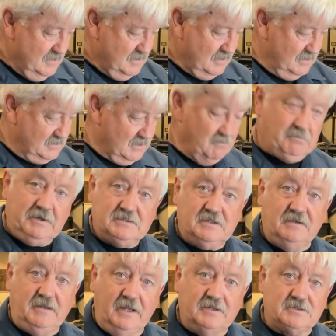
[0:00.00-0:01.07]
because I'm busy
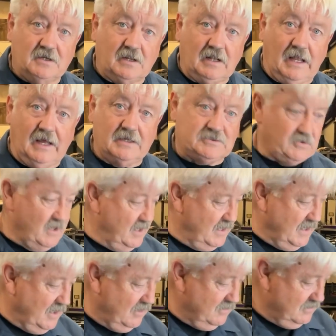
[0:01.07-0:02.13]
teaching a class right
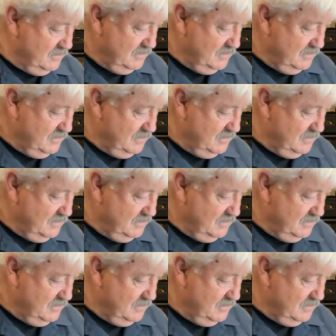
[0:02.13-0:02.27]
now.